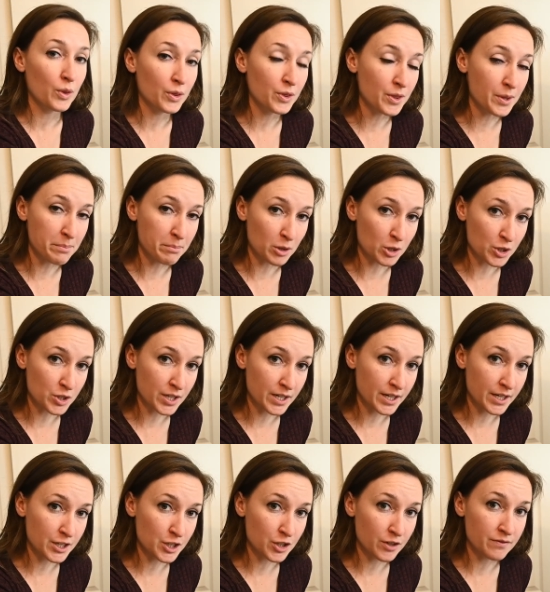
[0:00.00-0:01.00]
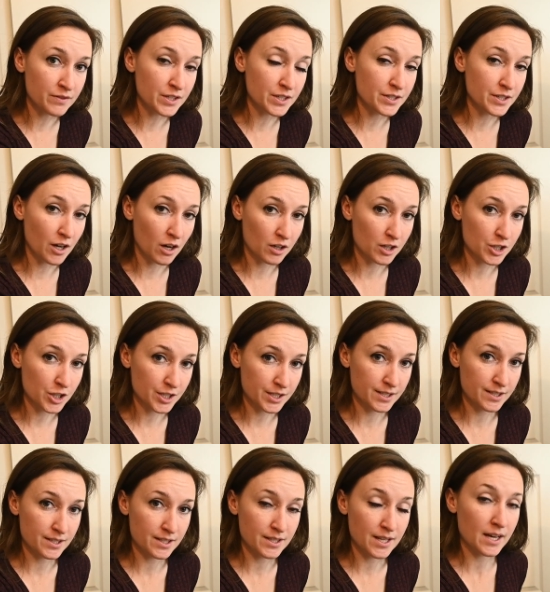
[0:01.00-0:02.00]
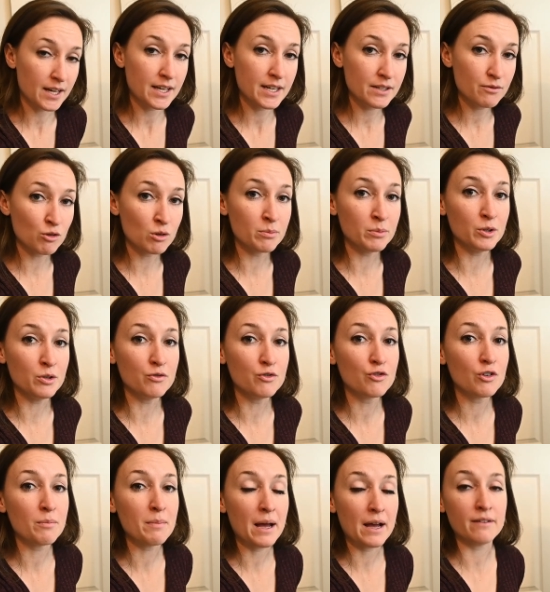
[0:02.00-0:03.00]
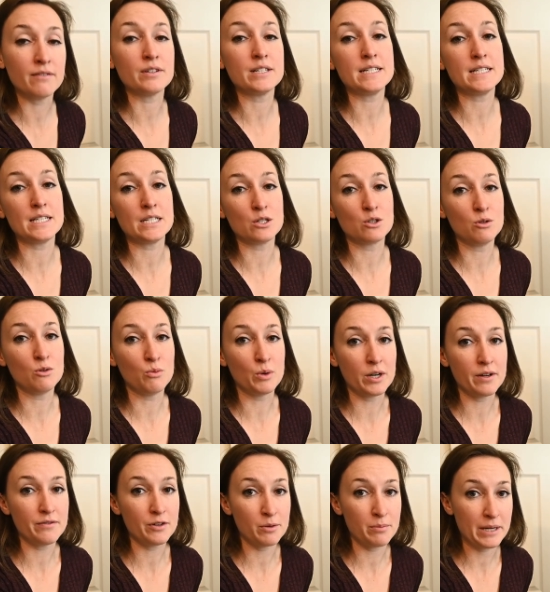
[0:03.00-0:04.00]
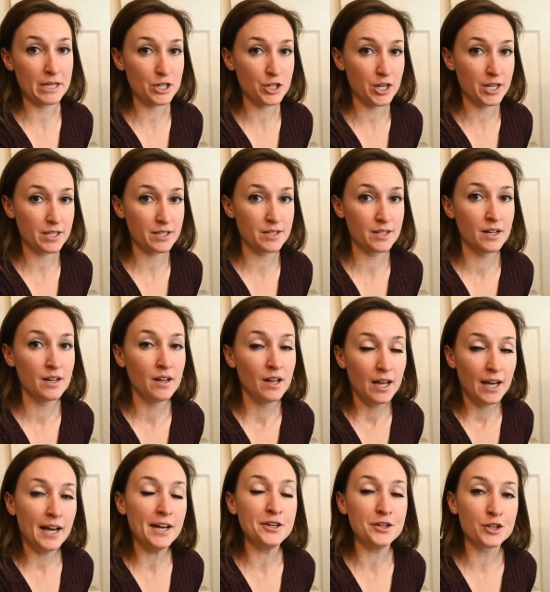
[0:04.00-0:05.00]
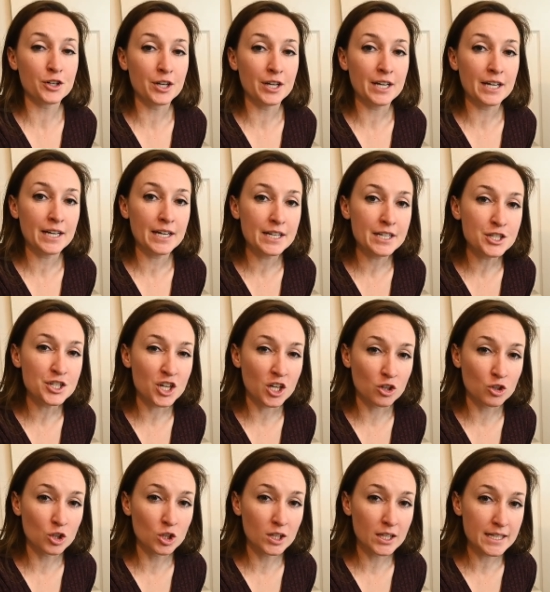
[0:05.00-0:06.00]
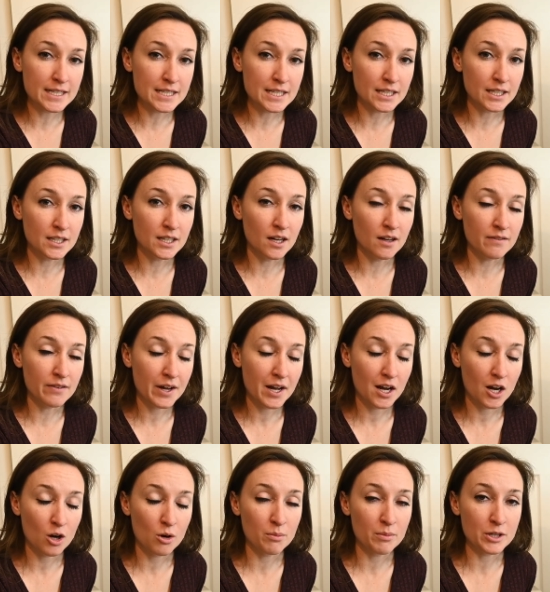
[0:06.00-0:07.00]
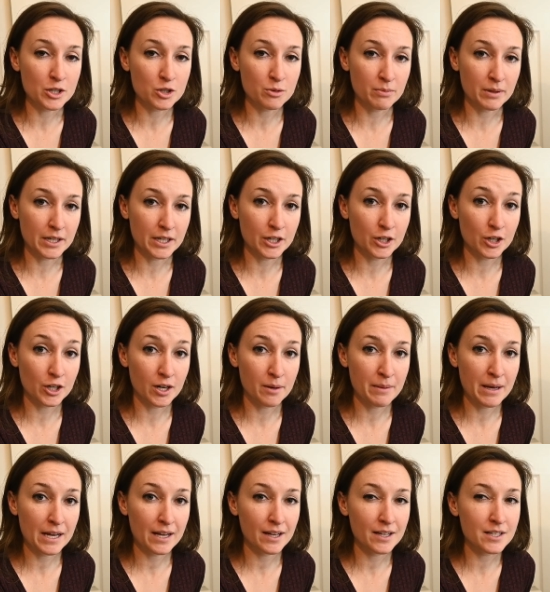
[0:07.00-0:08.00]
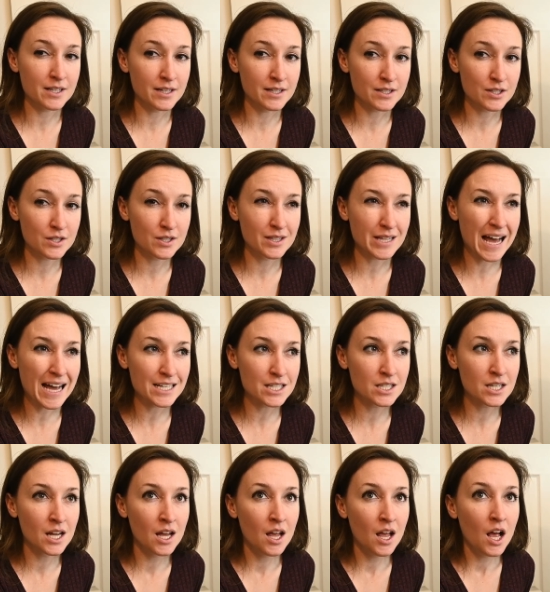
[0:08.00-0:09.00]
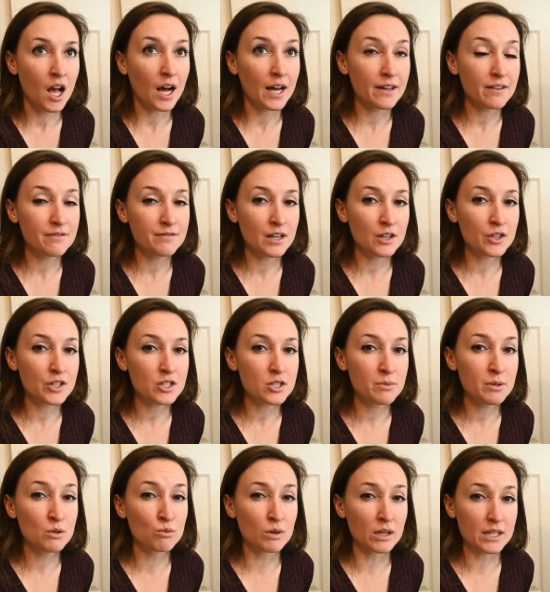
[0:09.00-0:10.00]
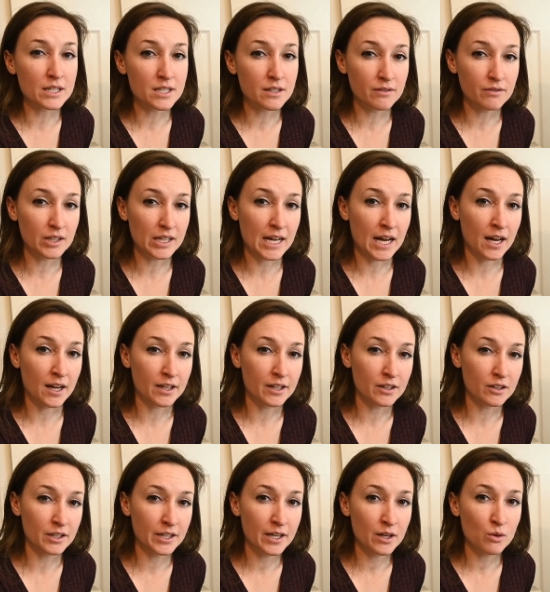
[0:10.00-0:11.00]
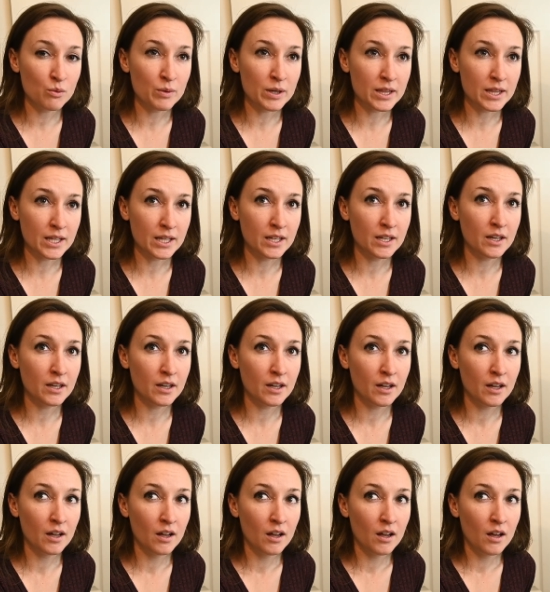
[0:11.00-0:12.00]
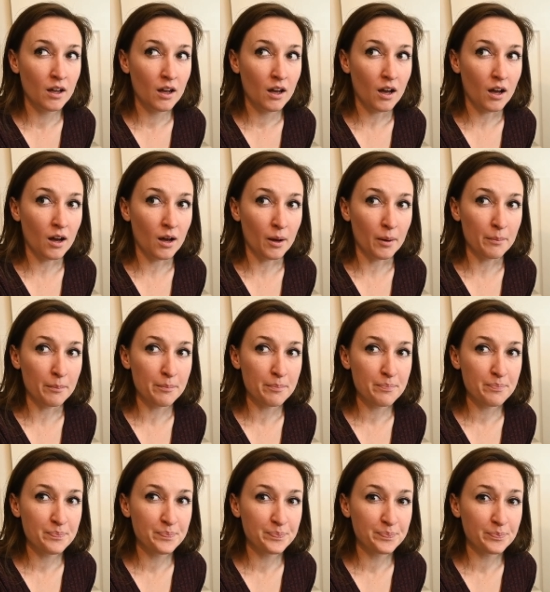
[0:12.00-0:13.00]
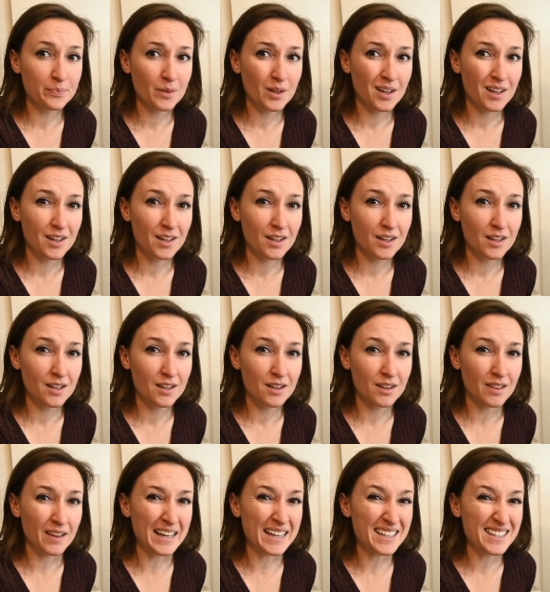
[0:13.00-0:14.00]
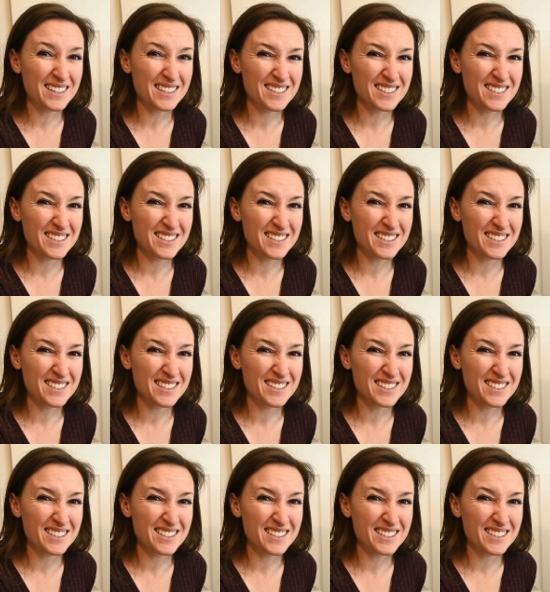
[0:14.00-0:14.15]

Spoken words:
the percentage of deductions that get removed from every single one of your paychecks, and you're going to get a general idea of how much money you're going to make. And I have found that to be relatively accurate within like